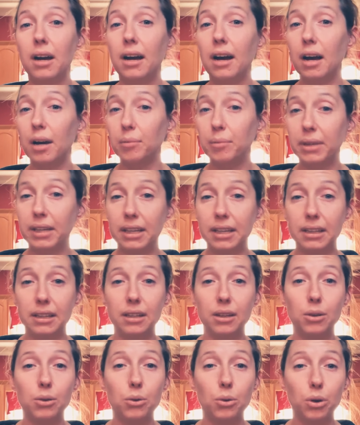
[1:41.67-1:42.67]
a
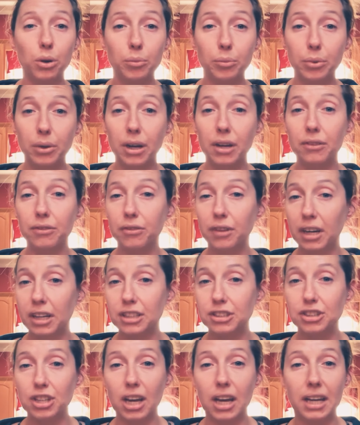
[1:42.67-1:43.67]
big corporate
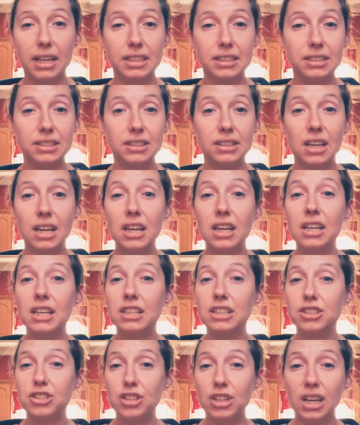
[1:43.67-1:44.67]
franchised
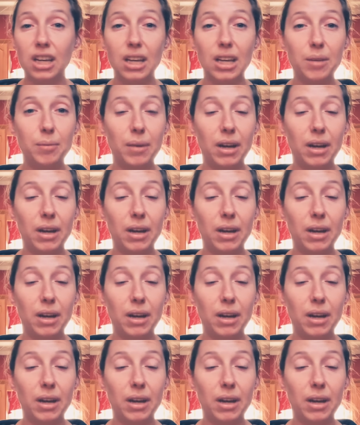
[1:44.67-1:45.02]
gym.